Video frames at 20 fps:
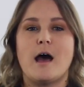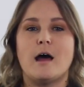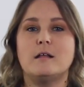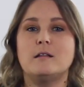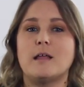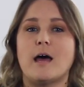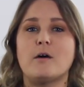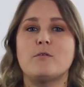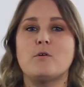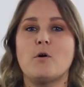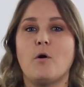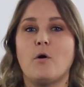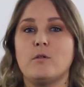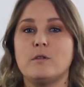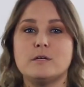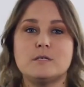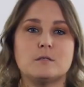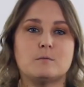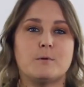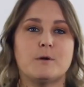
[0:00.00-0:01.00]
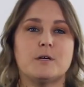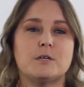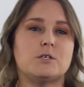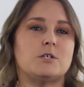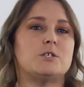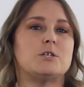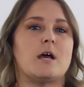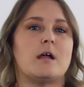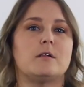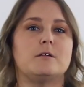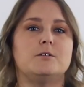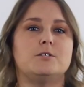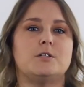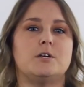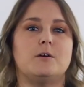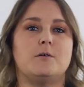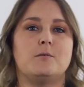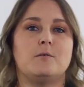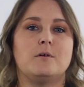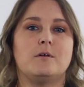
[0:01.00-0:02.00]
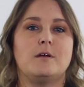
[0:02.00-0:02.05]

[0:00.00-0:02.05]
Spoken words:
Allow the Holy Spirit to challenge you.